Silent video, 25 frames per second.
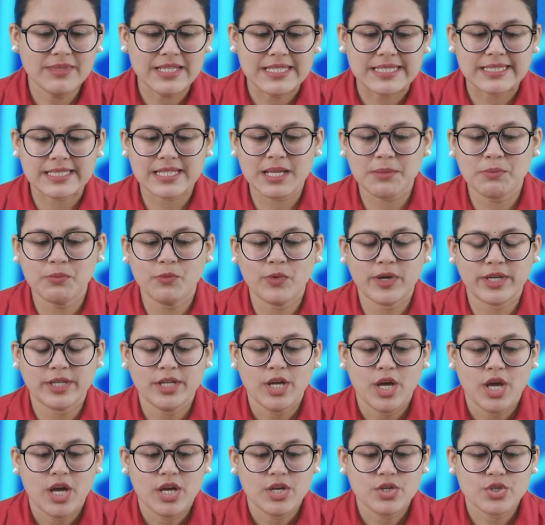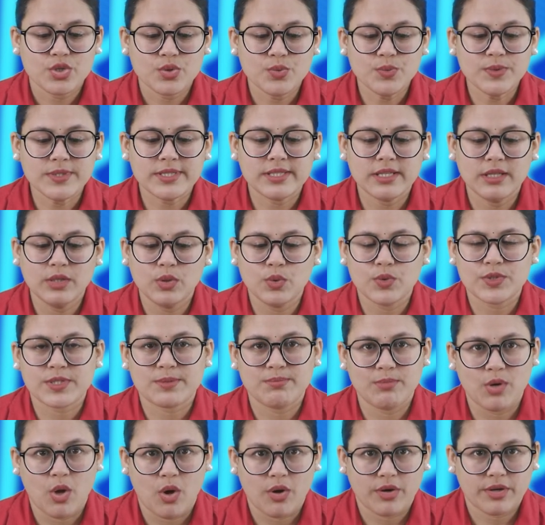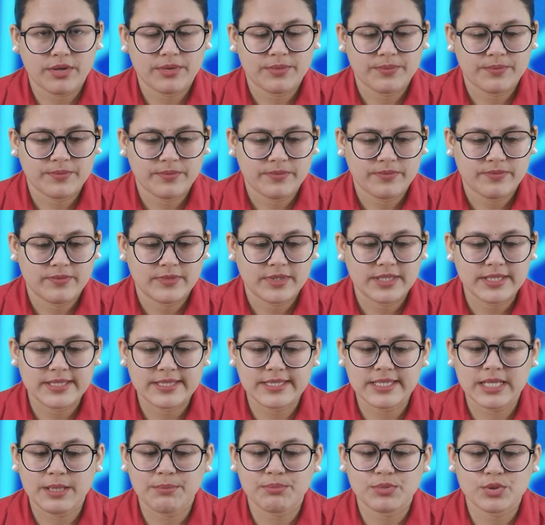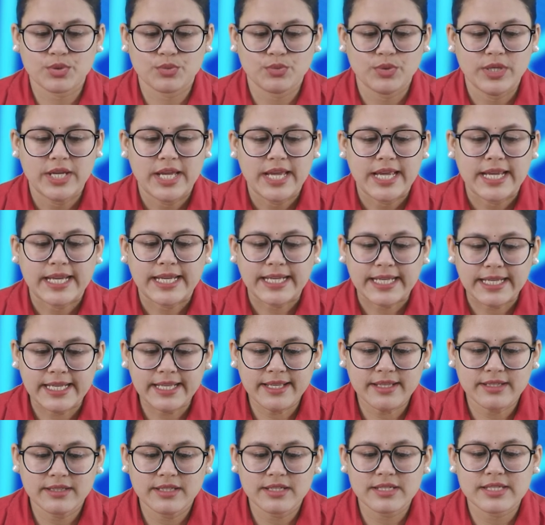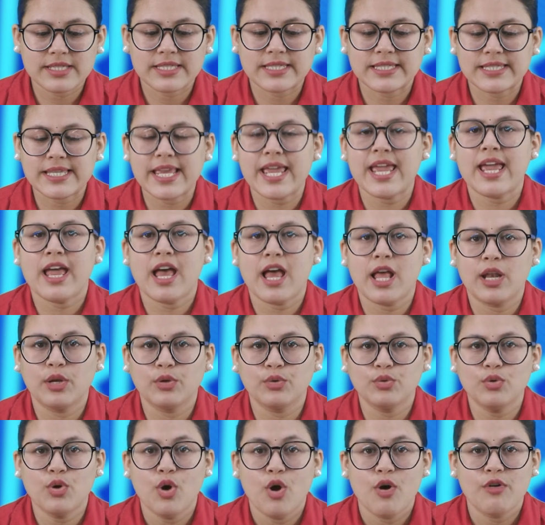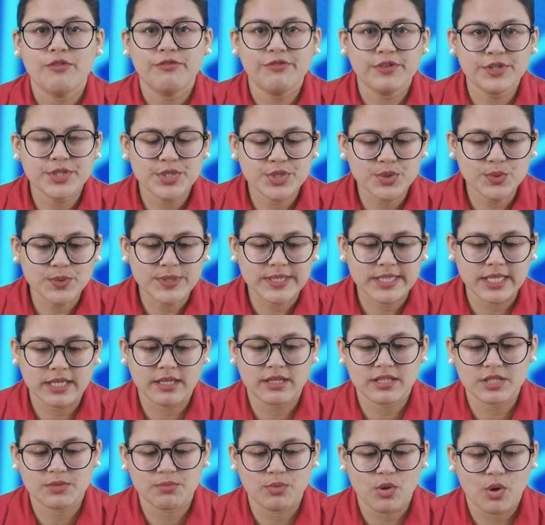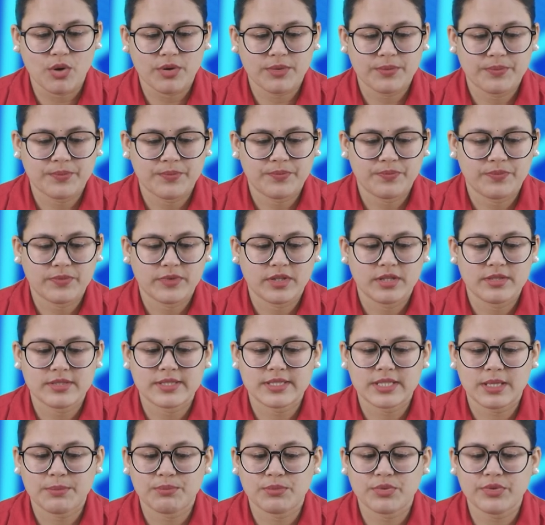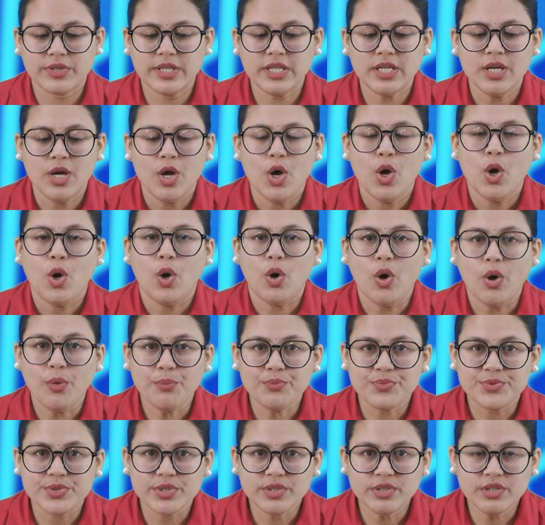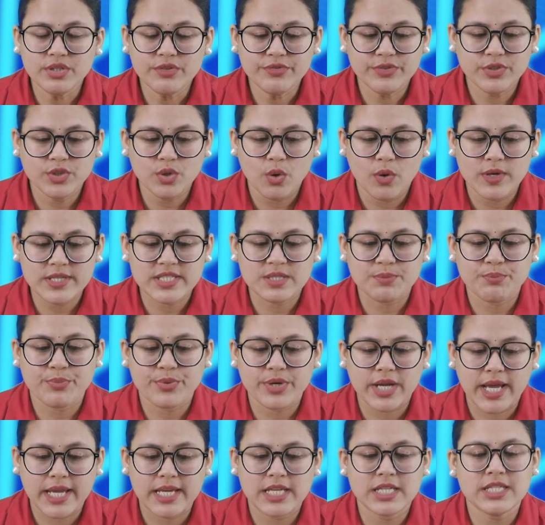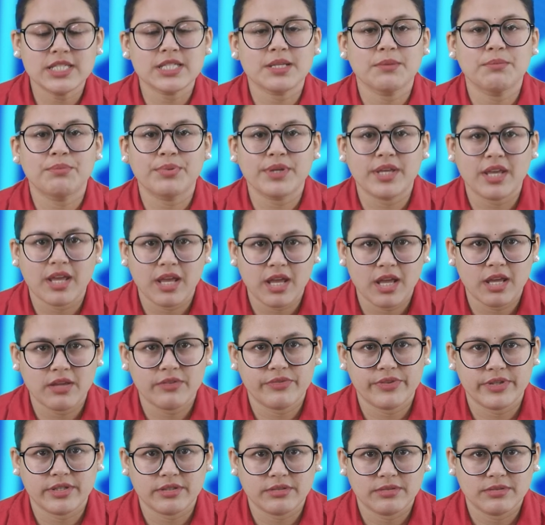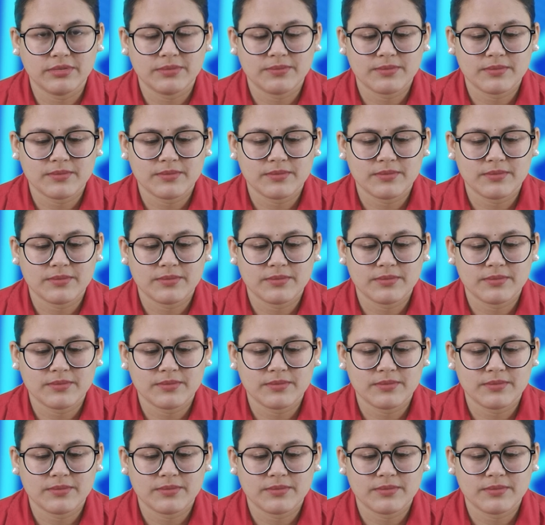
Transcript: Step 1. Choose the looks block. Step 2. Click the say hello for 2 seconds block. Step 3. Observe your sprite behavior.